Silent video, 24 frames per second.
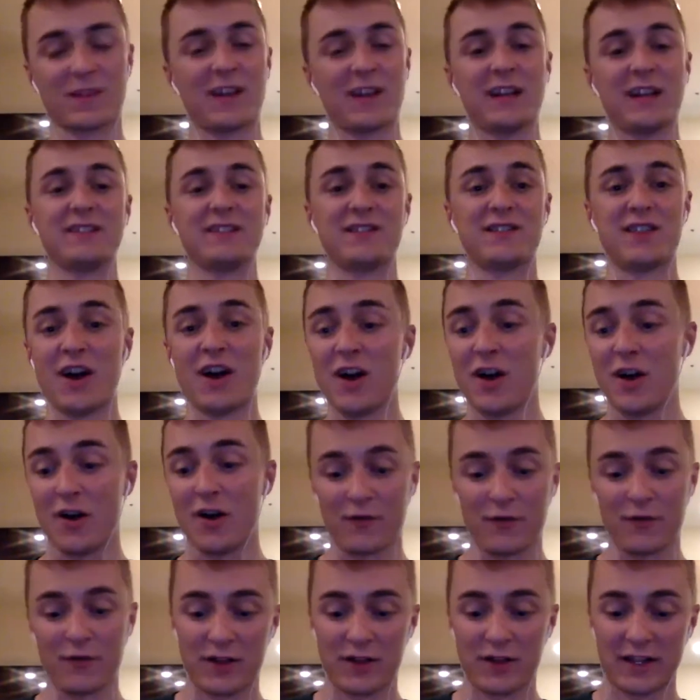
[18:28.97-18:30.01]
It's
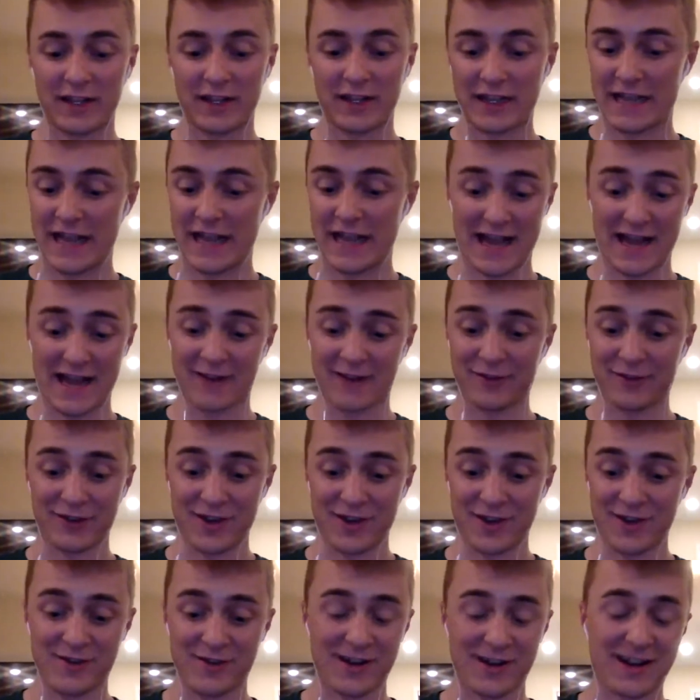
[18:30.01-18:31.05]
tough. Like, I don't
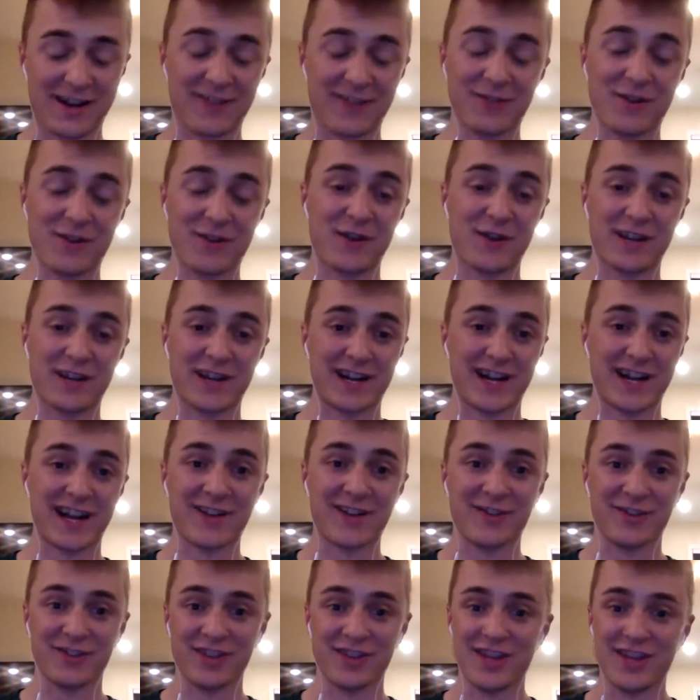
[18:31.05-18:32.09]
know. I don't know if I can
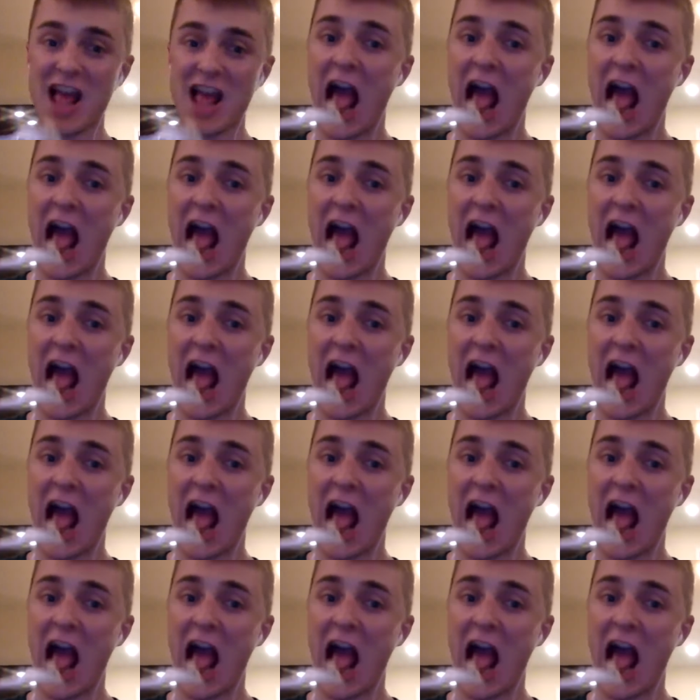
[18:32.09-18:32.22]
handle it.